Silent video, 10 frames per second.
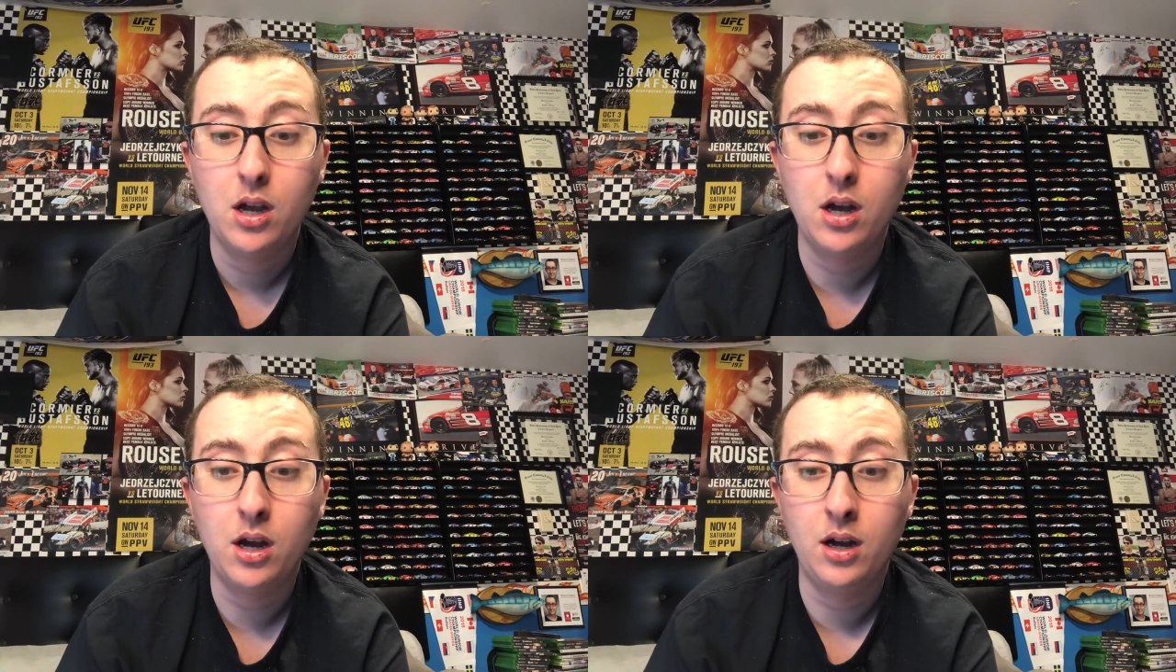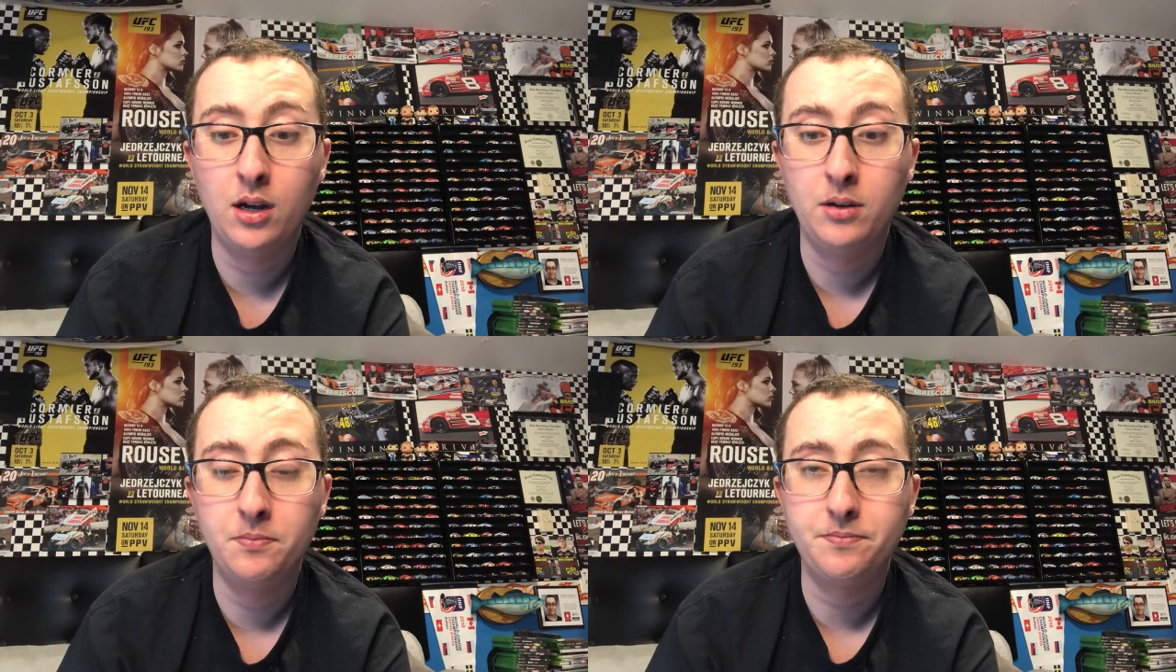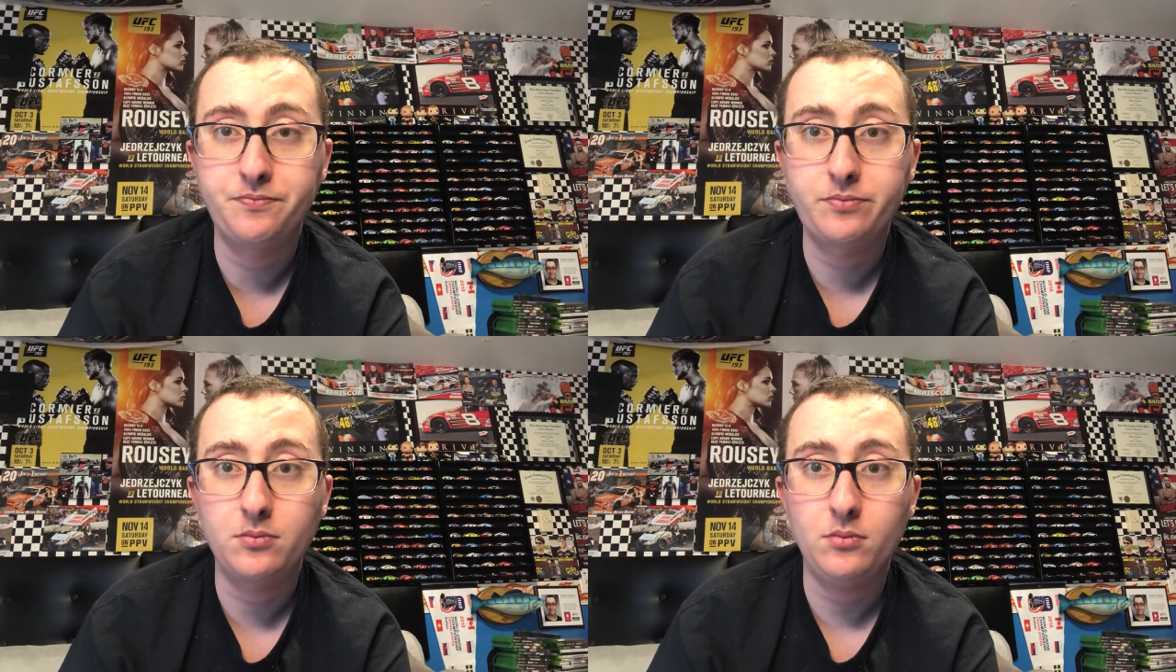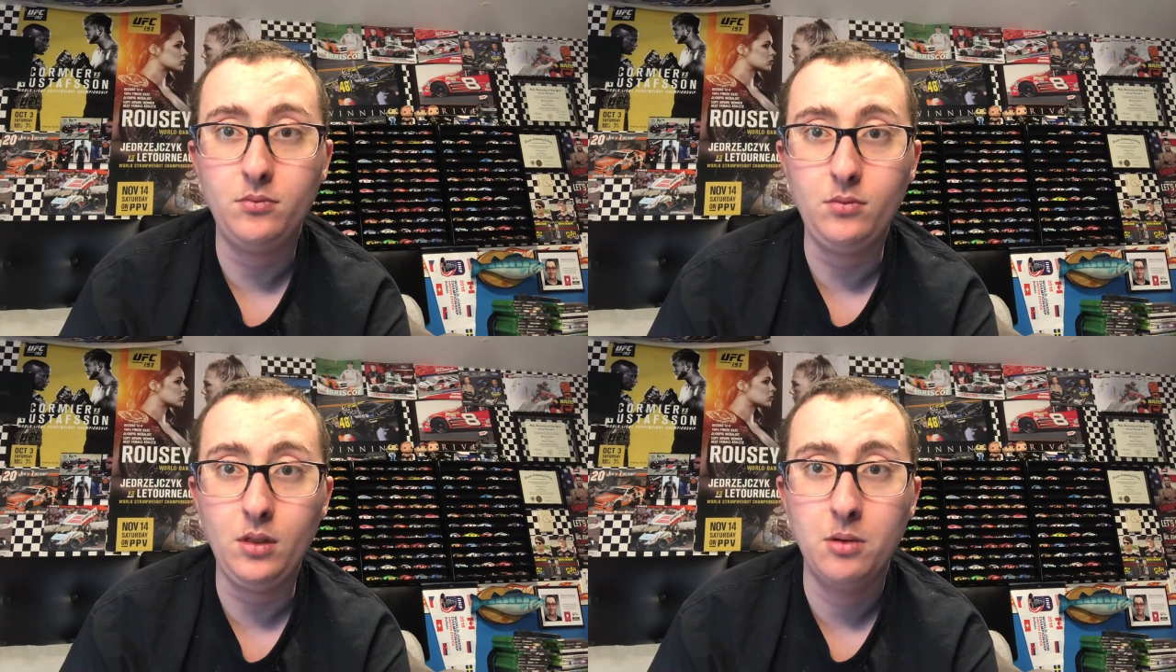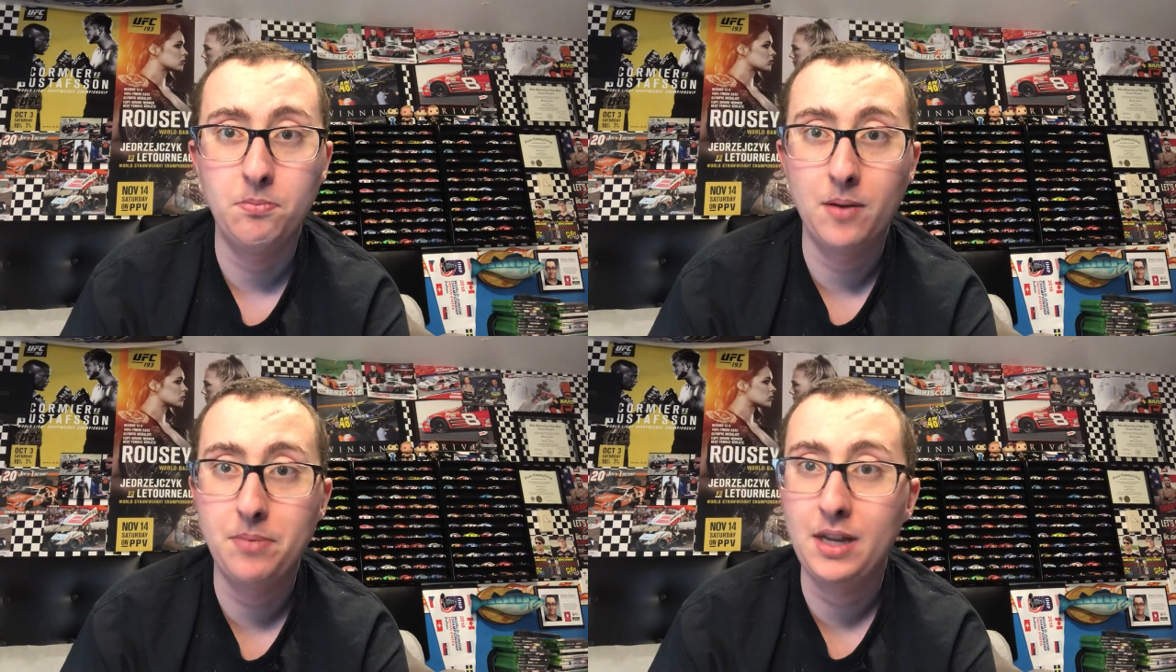Um,
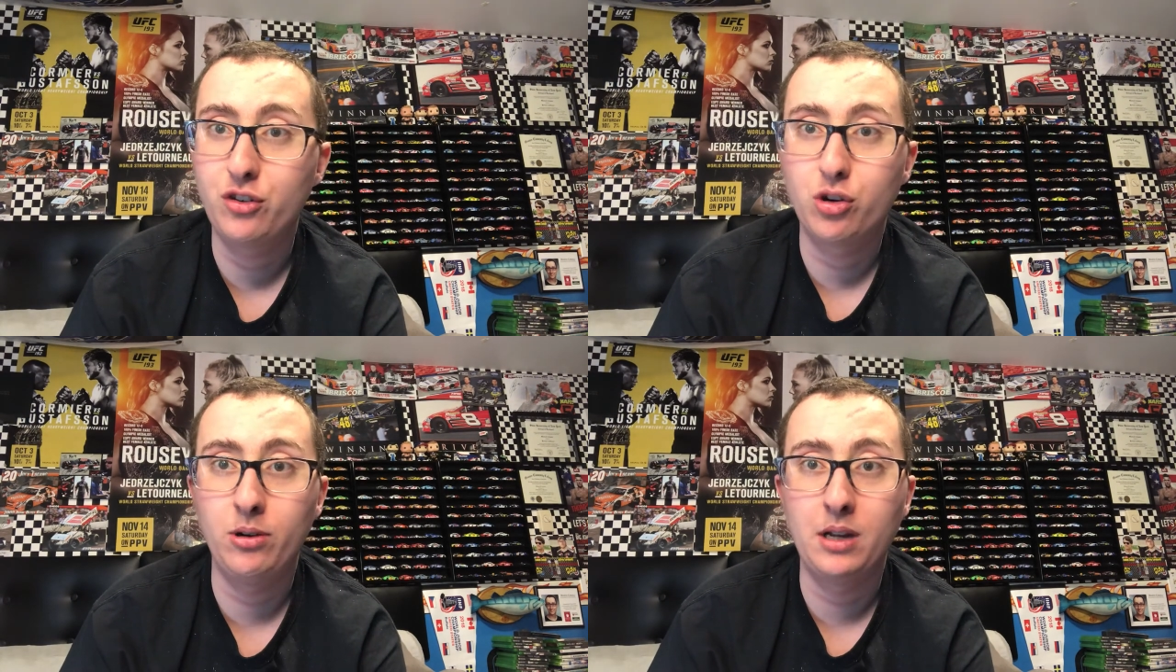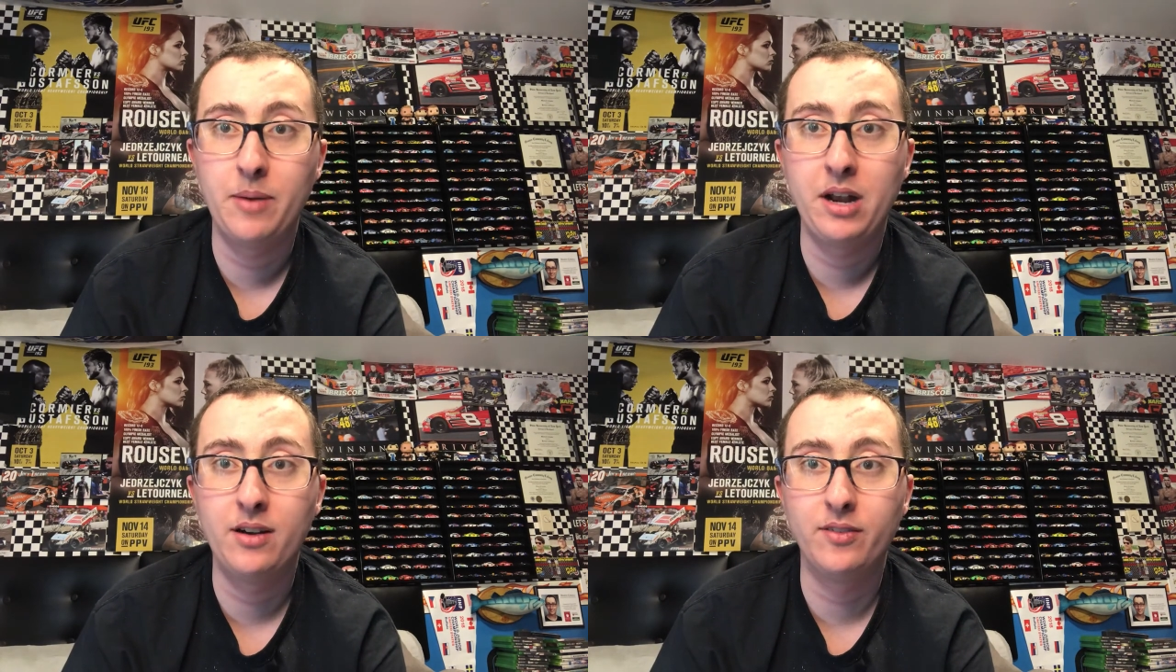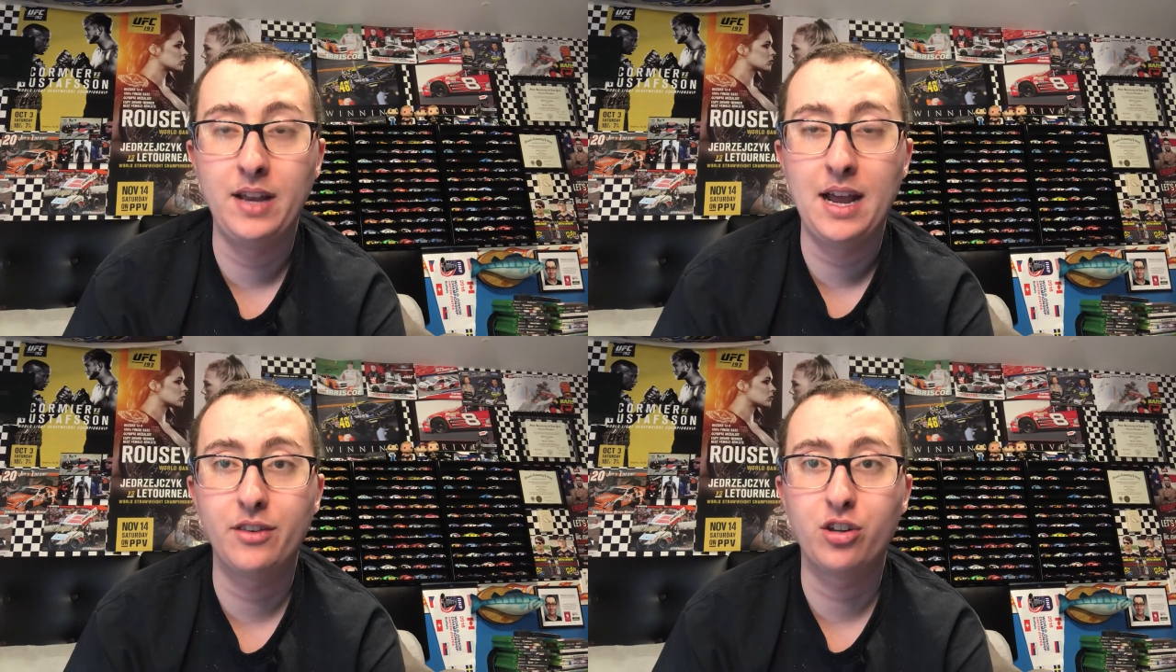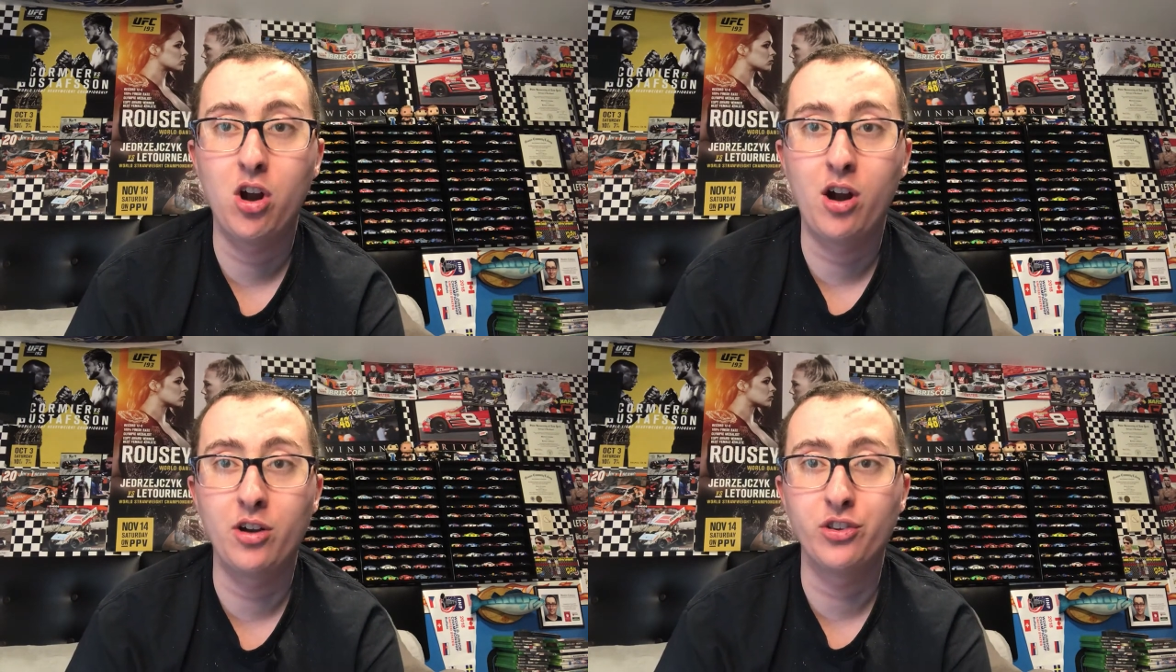but big story coming out of NASCAR.